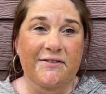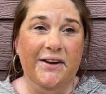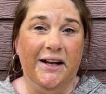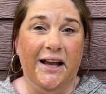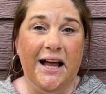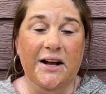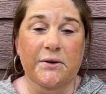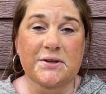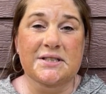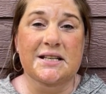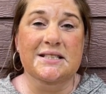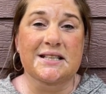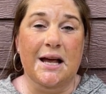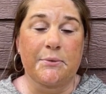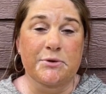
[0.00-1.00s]
vitiligo
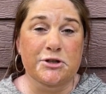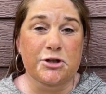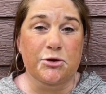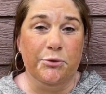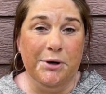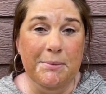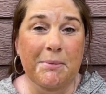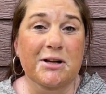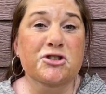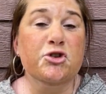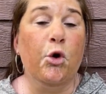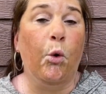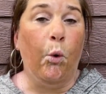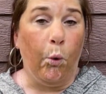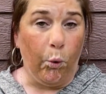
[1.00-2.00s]
since I was 3 months
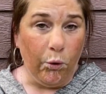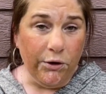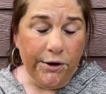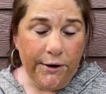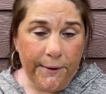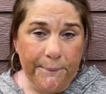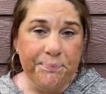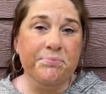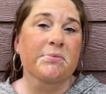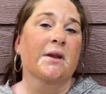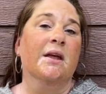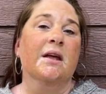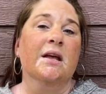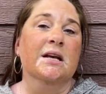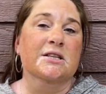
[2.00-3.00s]
old.
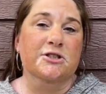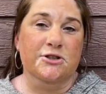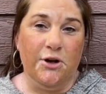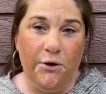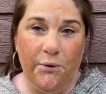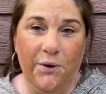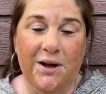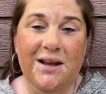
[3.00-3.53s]
So,